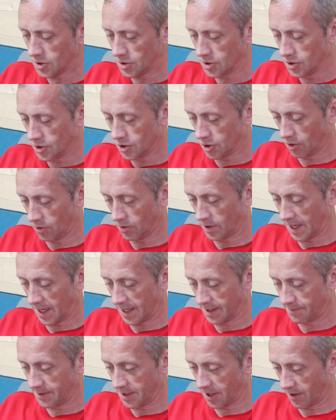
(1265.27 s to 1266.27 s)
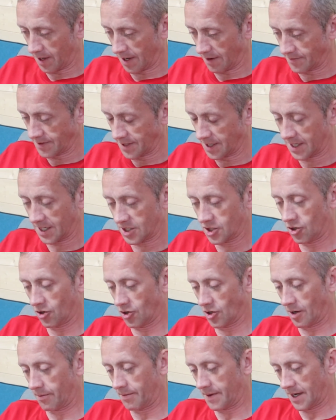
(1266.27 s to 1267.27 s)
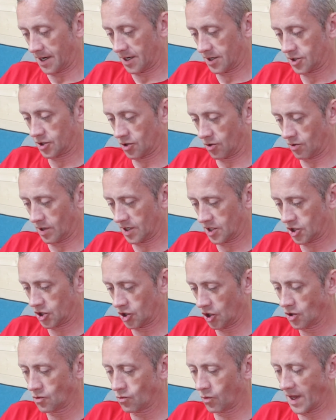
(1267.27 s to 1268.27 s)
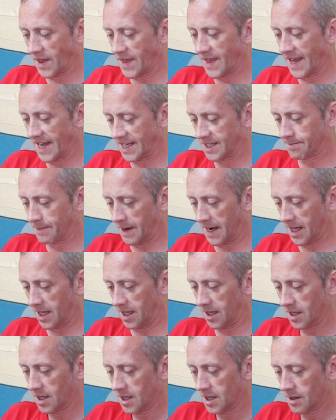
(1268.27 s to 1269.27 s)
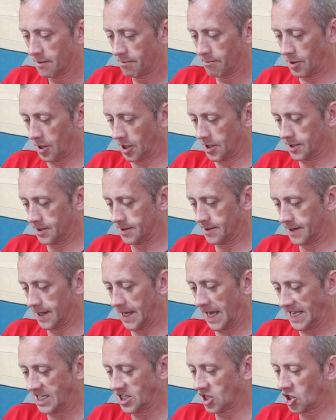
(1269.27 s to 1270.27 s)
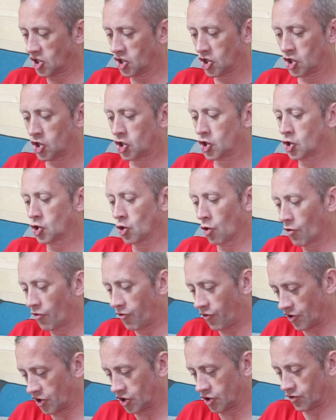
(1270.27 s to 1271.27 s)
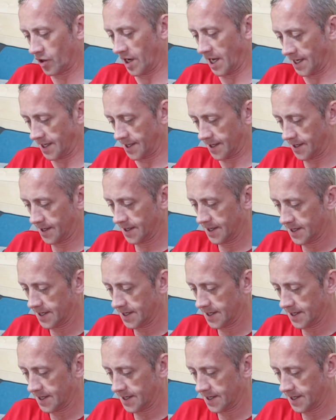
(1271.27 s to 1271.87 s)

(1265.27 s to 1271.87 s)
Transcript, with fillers: So it'll be alright. I've near got two up here, so I should win this battle. But it is so frustrating.